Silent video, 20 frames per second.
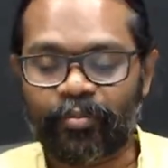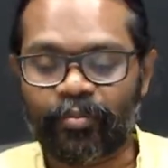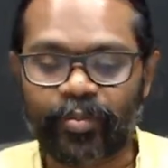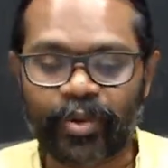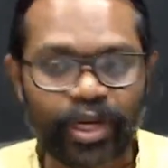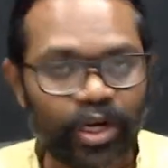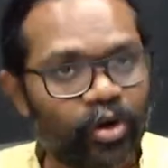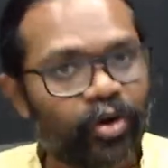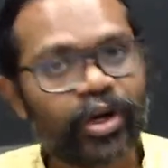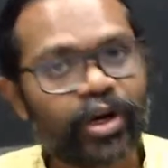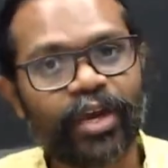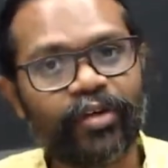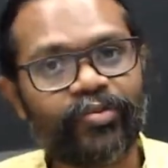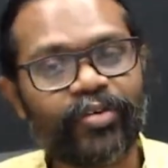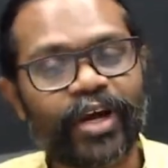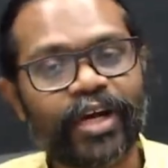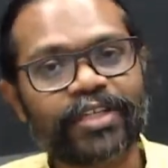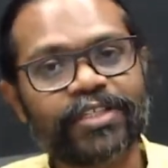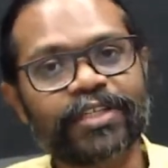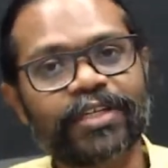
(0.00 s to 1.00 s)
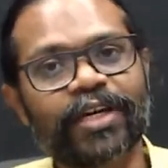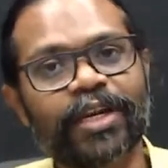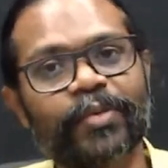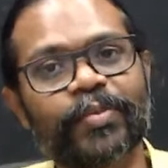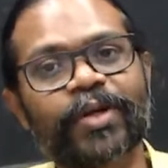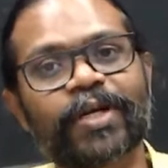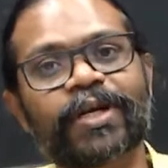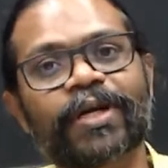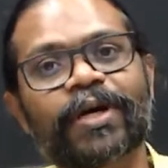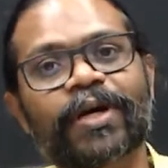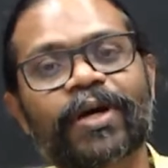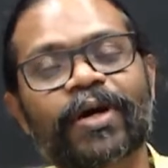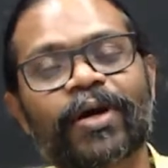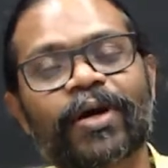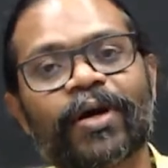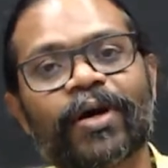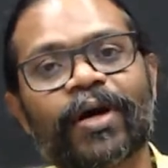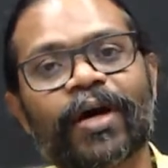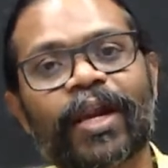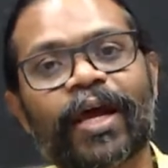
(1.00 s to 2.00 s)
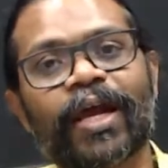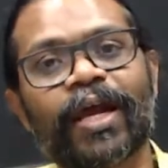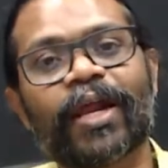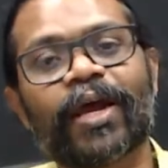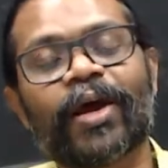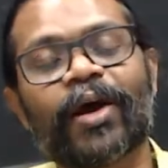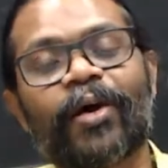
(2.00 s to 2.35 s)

below diffraction level, right?